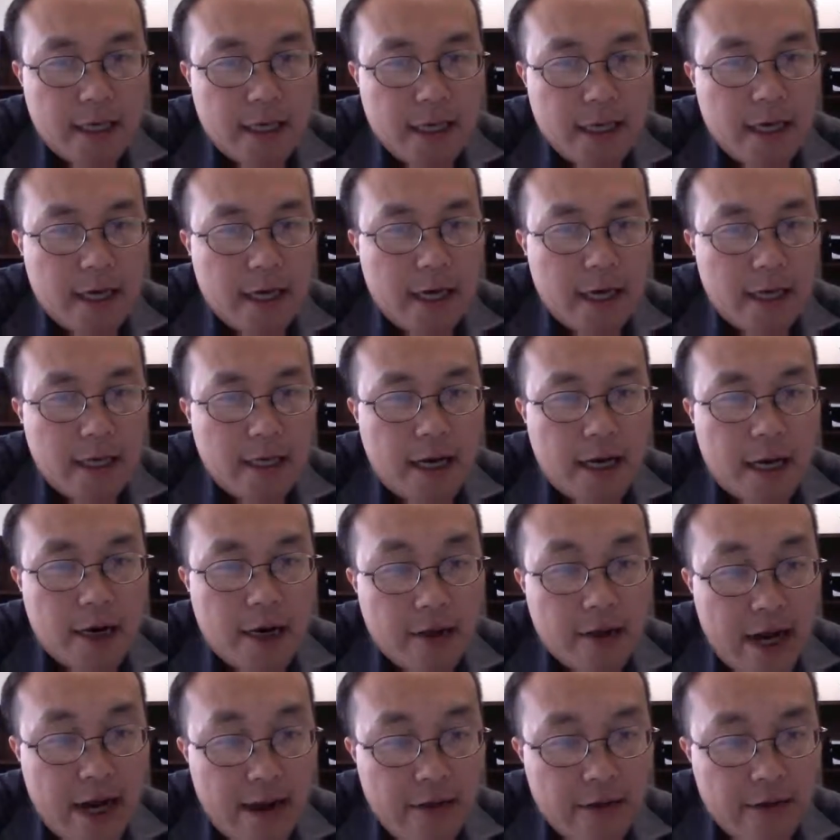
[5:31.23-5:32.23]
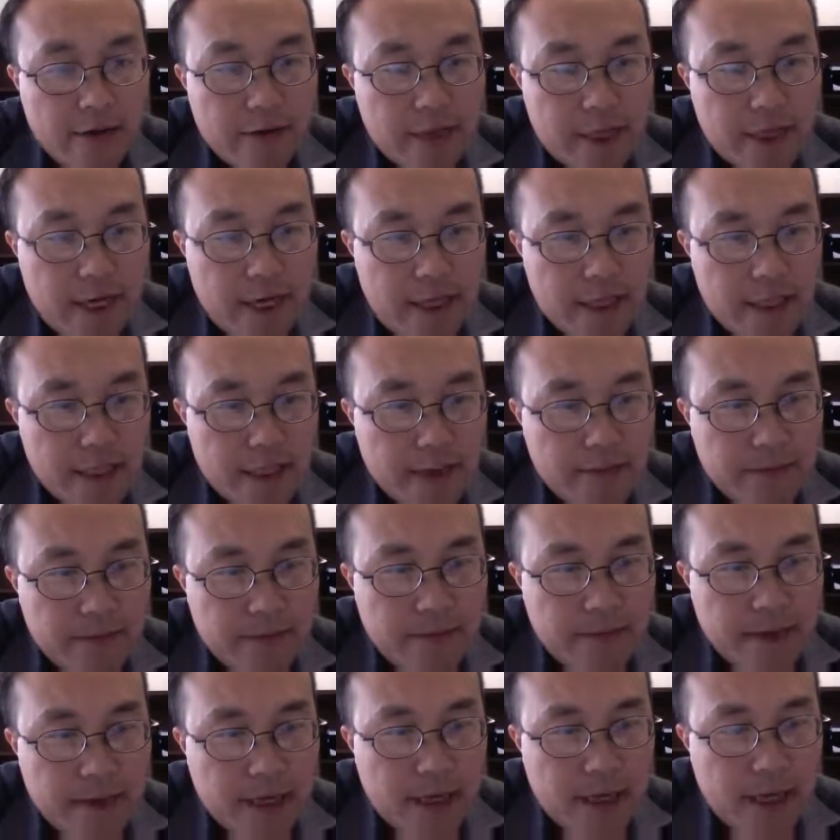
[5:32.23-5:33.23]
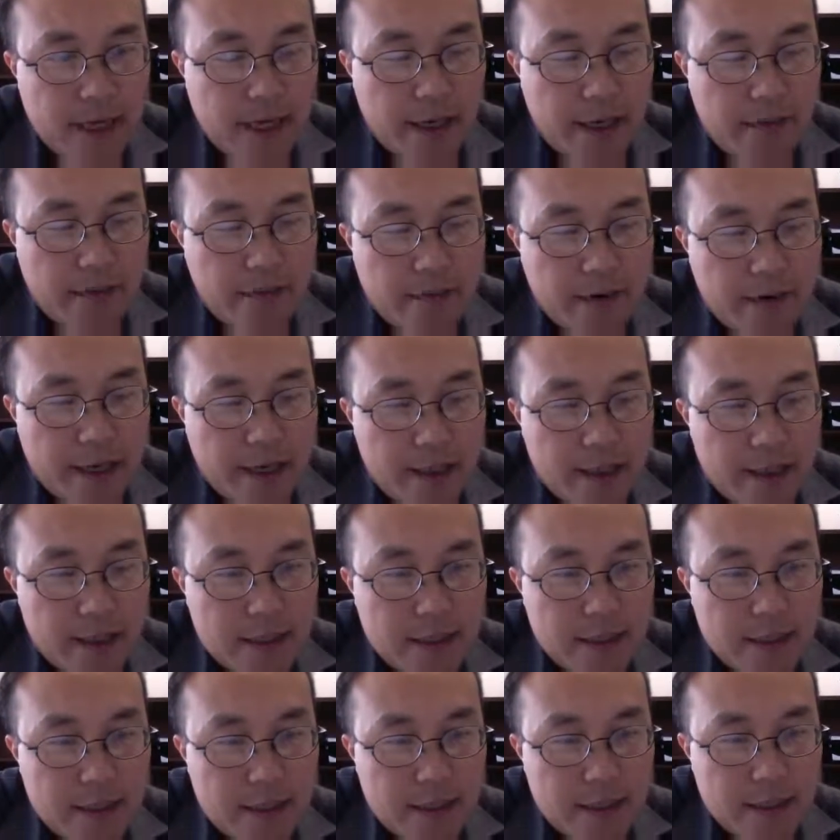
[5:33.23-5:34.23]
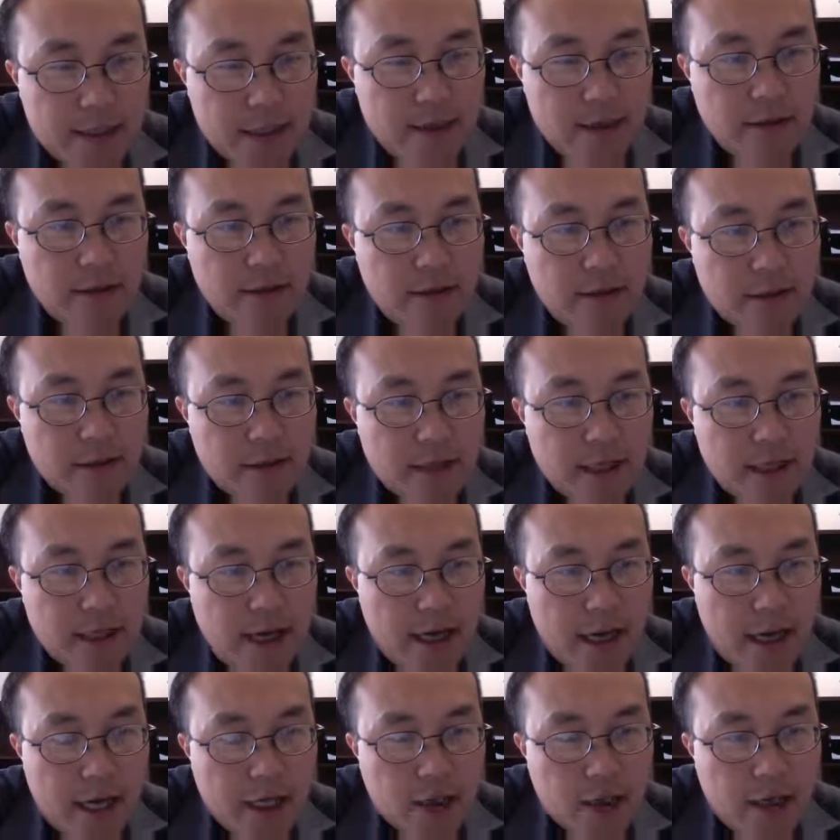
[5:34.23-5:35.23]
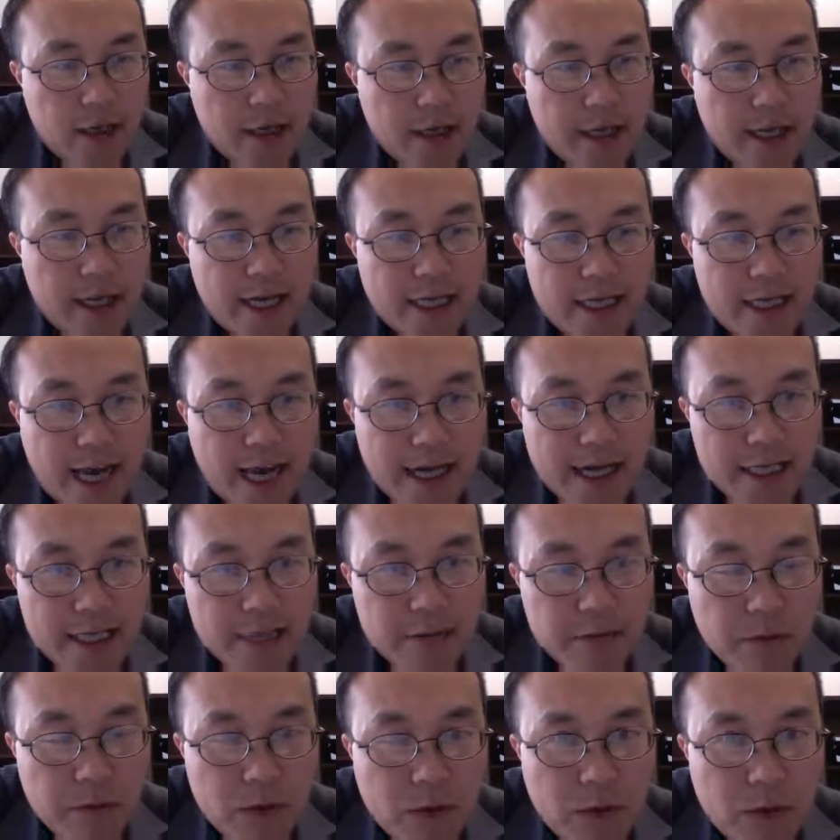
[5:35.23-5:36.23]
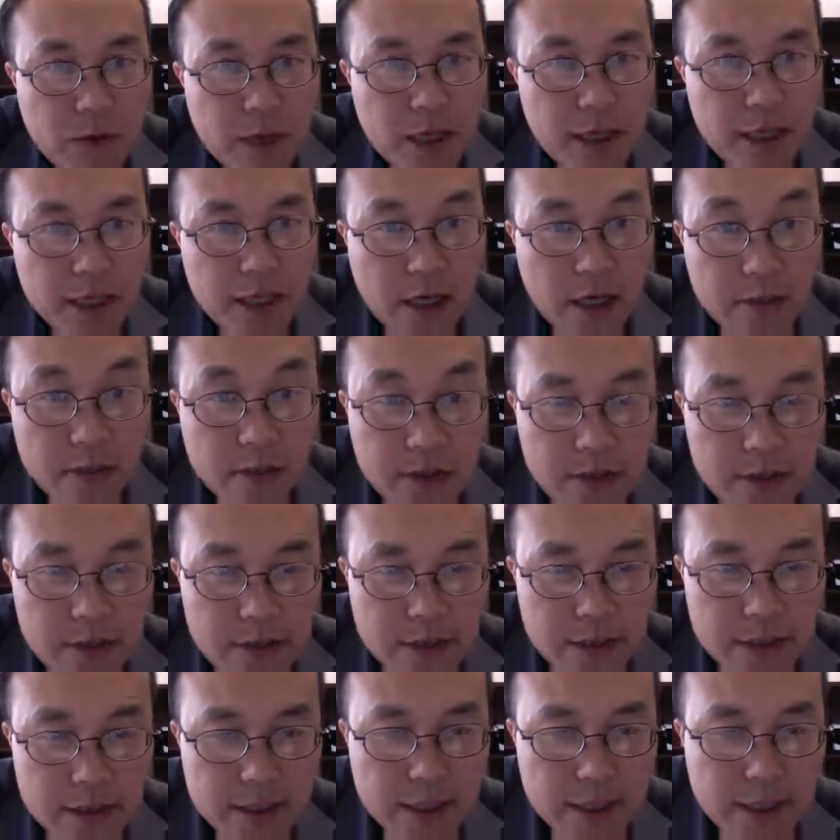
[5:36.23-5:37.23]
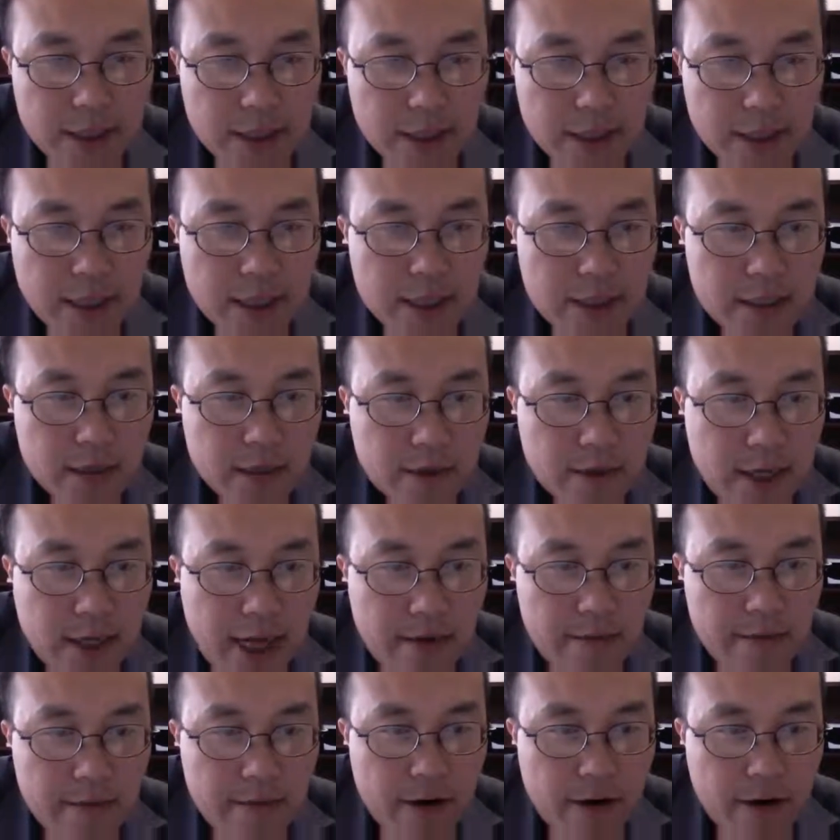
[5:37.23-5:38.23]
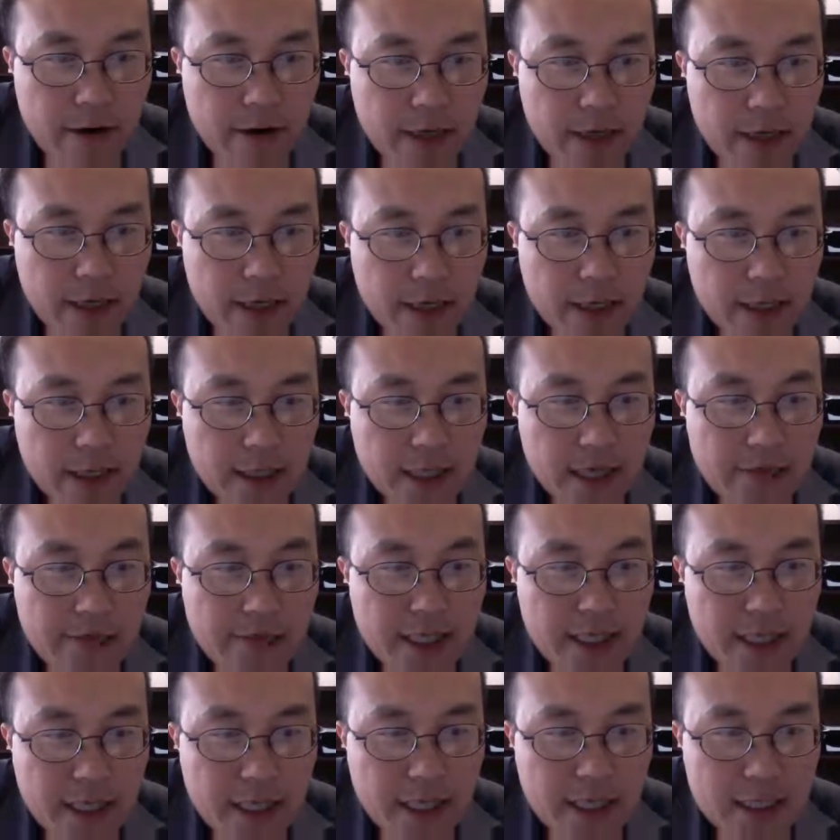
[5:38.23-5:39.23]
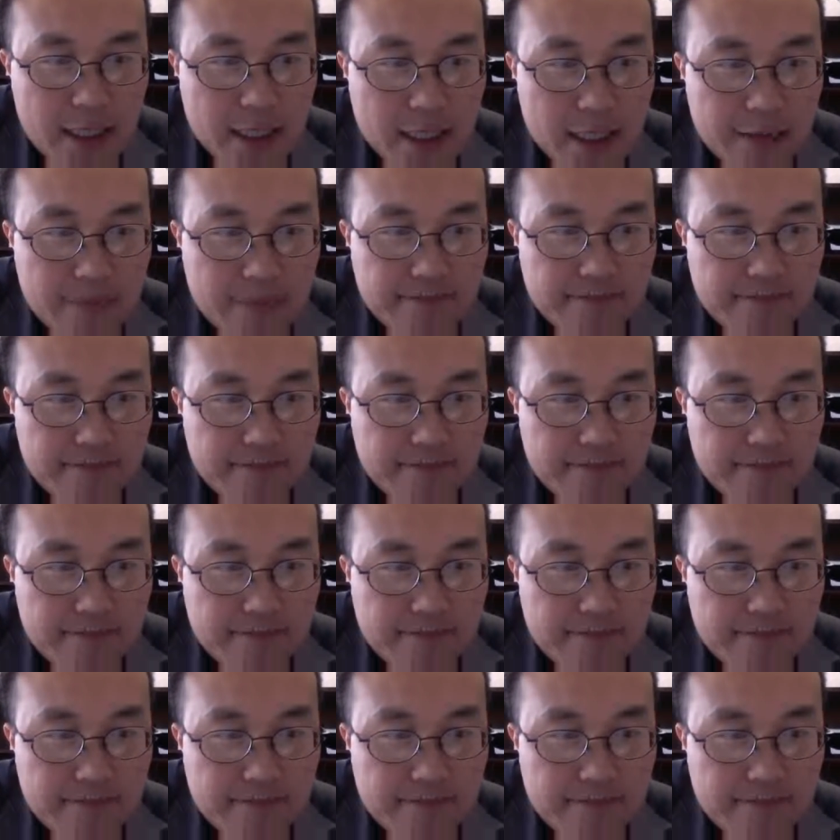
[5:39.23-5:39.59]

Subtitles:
And on the other side, the sensors, actually they are tiny small computers, so they have very limited